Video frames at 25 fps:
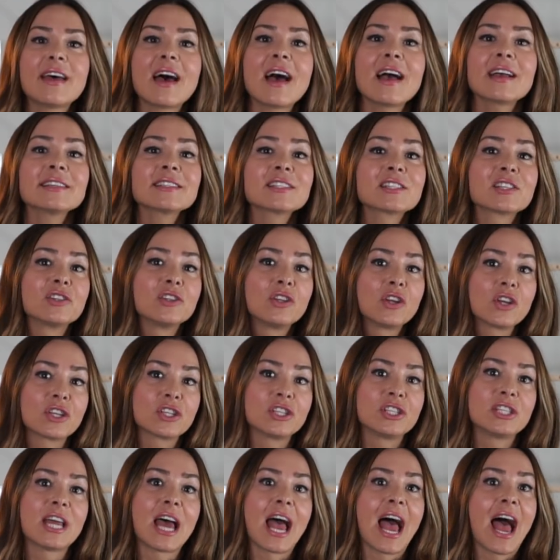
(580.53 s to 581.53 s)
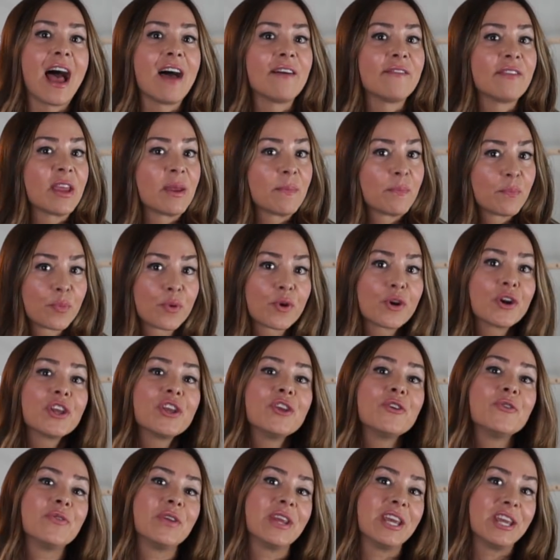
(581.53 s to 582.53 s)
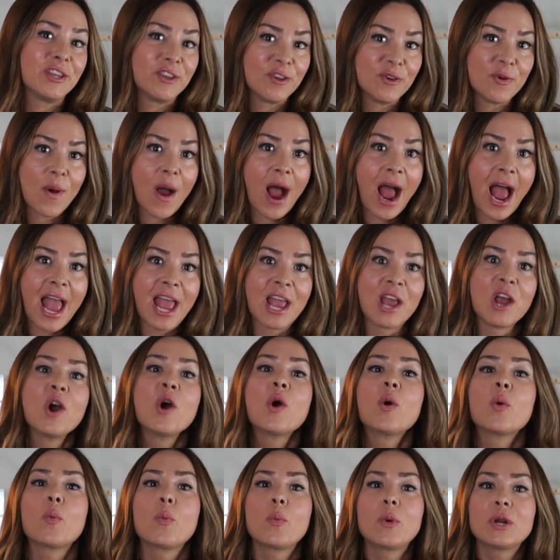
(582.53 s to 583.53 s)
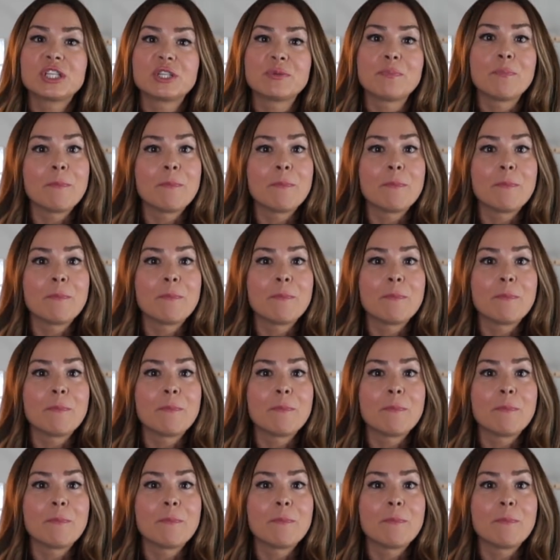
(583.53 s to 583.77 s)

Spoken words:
the X looks to have a pretty unique UI which